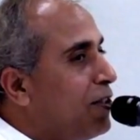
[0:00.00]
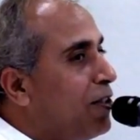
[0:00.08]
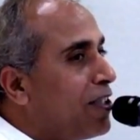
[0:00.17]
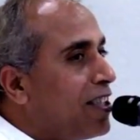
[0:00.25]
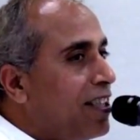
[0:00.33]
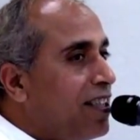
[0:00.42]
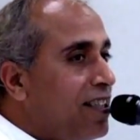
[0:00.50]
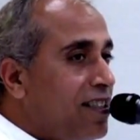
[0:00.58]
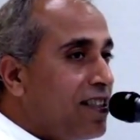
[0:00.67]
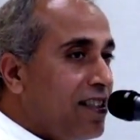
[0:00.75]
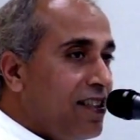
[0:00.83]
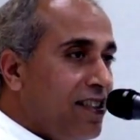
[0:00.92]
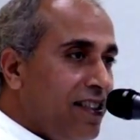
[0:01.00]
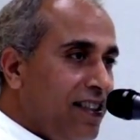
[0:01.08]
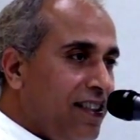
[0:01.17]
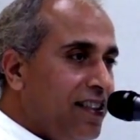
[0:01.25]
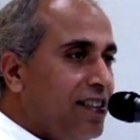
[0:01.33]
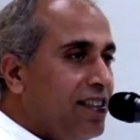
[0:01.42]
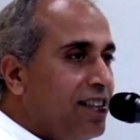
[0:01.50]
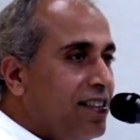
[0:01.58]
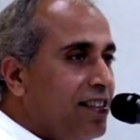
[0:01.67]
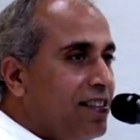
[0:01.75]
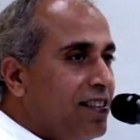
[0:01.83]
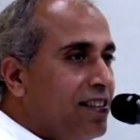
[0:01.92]
or it is easy,
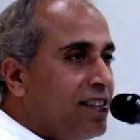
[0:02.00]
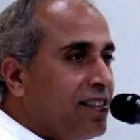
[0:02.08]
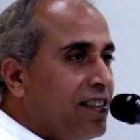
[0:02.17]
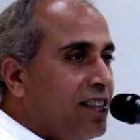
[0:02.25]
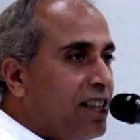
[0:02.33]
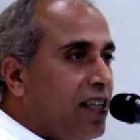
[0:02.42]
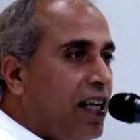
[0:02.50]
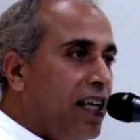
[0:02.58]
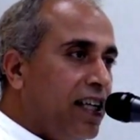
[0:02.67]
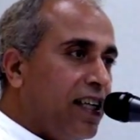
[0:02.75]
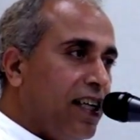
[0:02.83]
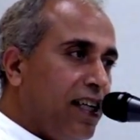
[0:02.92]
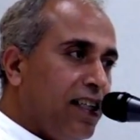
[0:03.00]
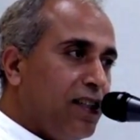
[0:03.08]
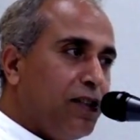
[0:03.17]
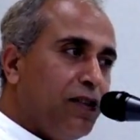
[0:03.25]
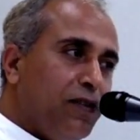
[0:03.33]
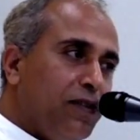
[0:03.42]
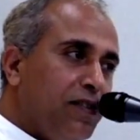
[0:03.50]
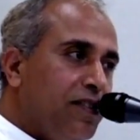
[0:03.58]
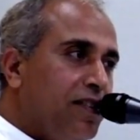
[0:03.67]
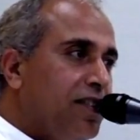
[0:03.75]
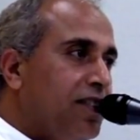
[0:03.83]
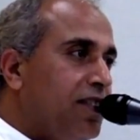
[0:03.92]
I can do,
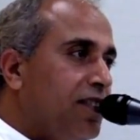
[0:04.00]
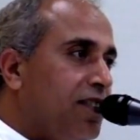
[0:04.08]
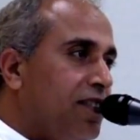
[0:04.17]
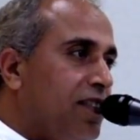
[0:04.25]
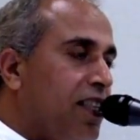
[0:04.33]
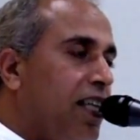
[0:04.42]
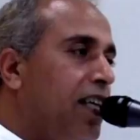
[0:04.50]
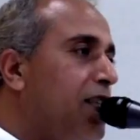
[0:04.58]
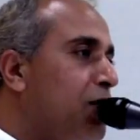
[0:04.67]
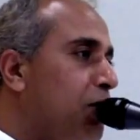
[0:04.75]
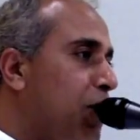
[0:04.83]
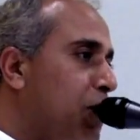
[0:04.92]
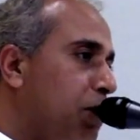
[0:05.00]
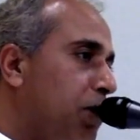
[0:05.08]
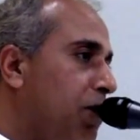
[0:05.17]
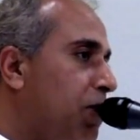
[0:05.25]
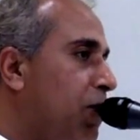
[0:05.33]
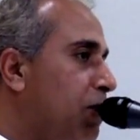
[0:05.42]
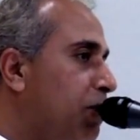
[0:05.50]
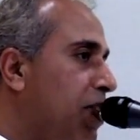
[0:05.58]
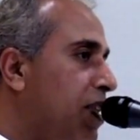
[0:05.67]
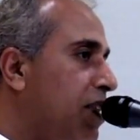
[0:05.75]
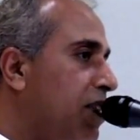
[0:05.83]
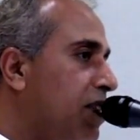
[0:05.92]
it is possible for
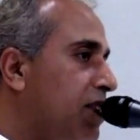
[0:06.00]
me.